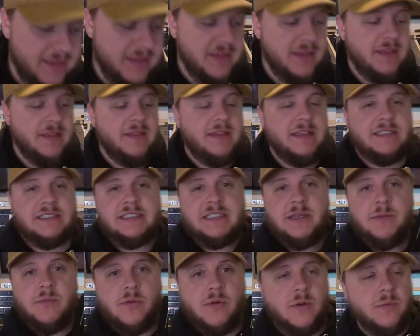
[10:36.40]
the
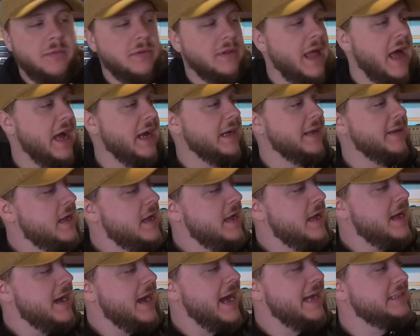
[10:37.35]
Seaboard block
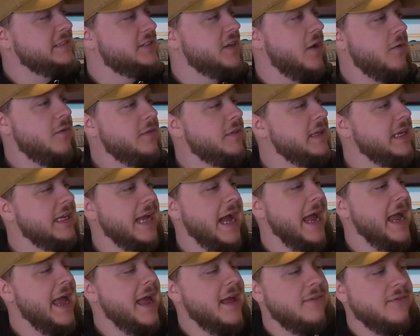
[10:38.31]
I don't think I
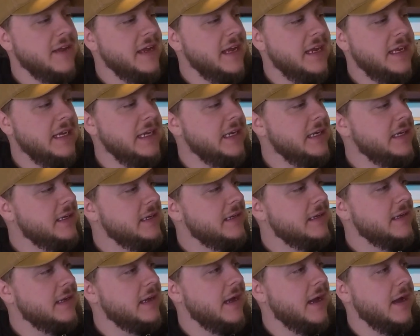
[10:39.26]
have any.
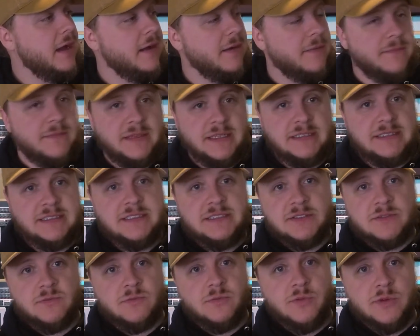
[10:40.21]
This
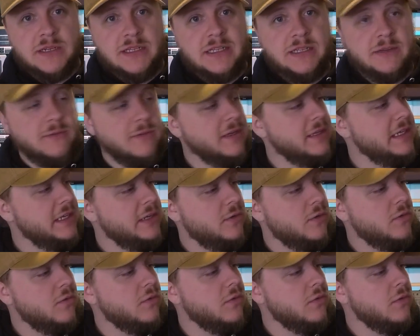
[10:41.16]
is really, really
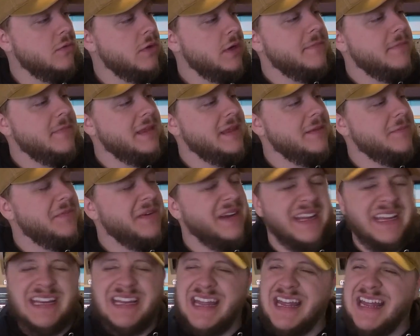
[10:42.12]
cool. But
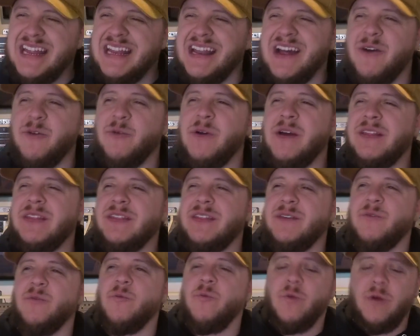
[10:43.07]
again,
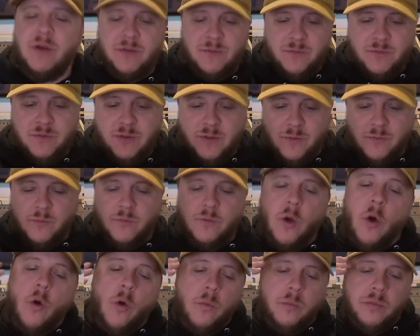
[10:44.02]
the
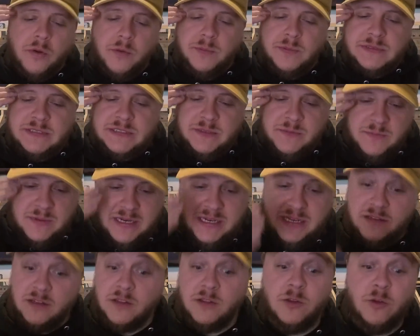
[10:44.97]
whole purpose to me
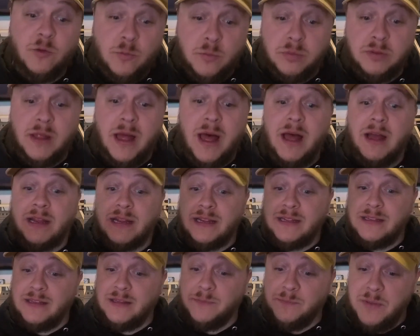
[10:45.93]
and the loop block
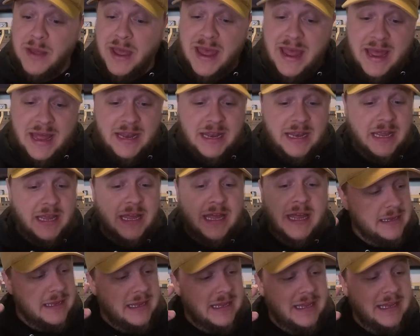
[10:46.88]
and the pad,
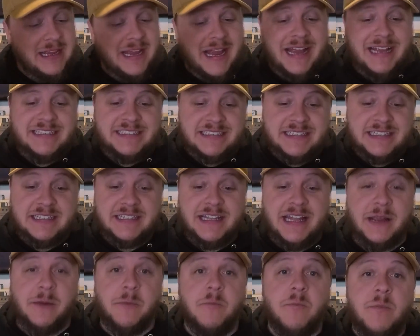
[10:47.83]
it's
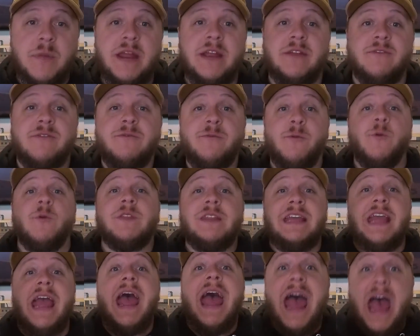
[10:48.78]
like meant for
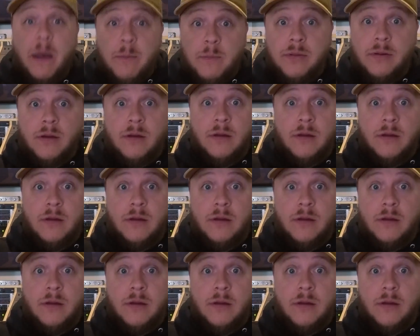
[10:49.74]
the app.